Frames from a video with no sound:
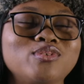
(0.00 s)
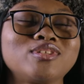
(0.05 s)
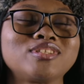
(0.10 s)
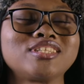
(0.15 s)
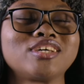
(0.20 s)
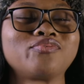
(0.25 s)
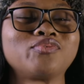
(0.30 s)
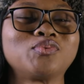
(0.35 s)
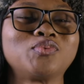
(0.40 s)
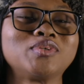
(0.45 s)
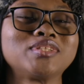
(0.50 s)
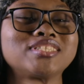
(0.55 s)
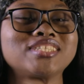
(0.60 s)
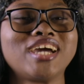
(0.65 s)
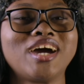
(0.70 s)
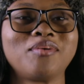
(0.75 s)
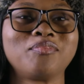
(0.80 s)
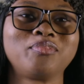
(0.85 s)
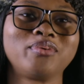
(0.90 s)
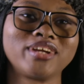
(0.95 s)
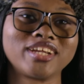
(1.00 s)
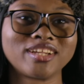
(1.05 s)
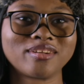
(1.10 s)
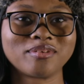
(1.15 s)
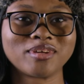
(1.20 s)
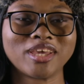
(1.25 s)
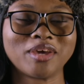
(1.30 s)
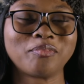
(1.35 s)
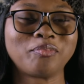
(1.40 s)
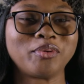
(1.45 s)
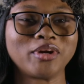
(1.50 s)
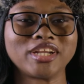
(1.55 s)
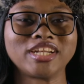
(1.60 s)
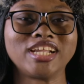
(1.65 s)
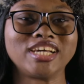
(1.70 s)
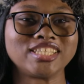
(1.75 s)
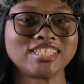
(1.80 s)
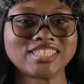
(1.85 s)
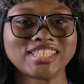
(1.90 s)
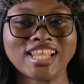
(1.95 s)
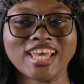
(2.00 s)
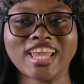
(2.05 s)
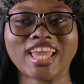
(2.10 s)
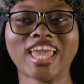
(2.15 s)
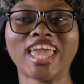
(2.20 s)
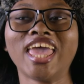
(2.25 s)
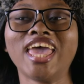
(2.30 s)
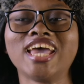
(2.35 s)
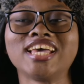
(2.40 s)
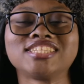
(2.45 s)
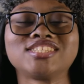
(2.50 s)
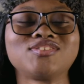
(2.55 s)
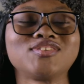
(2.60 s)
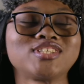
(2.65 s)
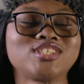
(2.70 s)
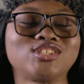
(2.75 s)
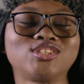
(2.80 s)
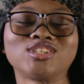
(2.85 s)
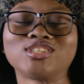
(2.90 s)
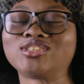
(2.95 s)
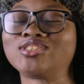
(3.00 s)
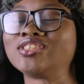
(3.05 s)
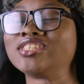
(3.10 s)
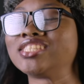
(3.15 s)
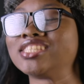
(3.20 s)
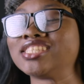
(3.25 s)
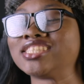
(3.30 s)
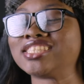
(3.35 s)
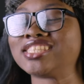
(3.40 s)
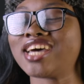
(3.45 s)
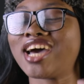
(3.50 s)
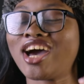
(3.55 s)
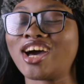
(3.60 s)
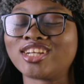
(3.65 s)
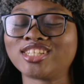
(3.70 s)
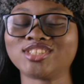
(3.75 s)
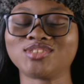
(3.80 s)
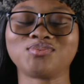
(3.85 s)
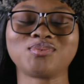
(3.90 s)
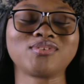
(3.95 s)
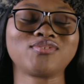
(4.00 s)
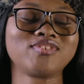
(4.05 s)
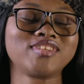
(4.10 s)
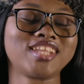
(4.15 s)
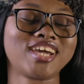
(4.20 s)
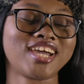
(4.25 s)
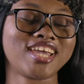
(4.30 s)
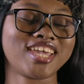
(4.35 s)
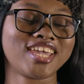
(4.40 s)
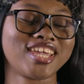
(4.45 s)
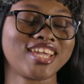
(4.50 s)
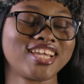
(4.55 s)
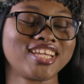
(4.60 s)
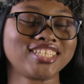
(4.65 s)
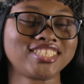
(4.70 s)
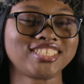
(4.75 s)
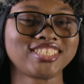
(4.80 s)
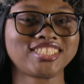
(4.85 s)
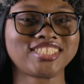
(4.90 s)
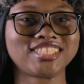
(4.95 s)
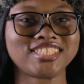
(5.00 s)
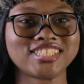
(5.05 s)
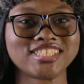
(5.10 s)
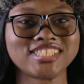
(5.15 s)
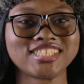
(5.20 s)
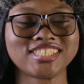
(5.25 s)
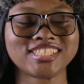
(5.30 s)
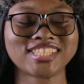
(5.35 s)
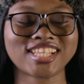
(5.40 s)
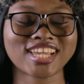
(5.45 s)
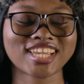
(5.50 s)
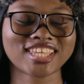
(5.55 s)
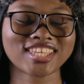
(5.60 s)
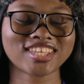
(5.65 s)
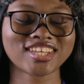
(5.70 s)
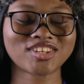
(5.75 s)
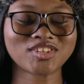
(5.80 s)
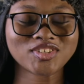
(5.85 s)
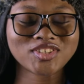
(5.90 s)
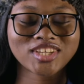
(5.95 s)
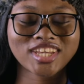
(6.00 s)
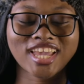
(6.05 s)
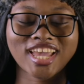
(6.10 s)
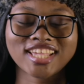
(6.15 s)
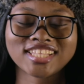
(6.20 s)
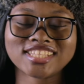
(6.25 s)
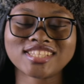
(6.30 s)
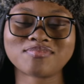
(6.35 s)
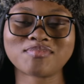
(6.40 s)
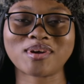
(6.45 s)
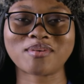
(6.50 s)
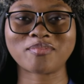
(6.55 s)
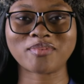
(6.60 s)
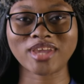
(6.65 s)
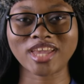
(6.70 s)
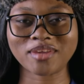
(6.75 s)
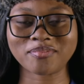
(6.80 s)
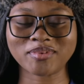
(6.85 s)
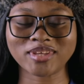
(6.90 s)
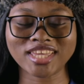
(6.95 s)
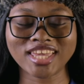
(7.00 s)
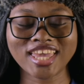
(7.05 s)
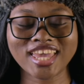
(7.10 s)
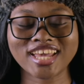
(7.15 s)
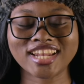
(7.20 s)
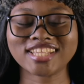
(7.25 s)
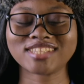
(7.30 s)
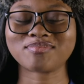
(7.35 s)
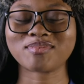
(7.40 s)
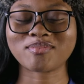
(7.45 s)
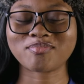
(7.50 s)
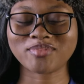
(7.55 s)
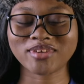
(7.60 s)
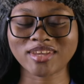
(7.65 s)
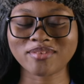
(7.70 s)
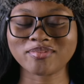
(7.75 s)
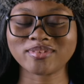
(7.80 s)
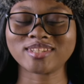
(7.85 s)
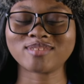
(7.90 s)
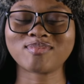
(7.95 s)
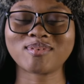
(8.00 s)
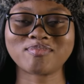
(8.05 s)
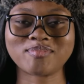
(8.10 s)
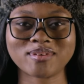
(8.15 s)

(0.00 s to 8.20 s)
if you want to go and preg get pregnant, like today she just doing it to style, she's waving her hair, she's chilling, she's like, yo, you guys, this is my baby, this is my baby, this is my baby,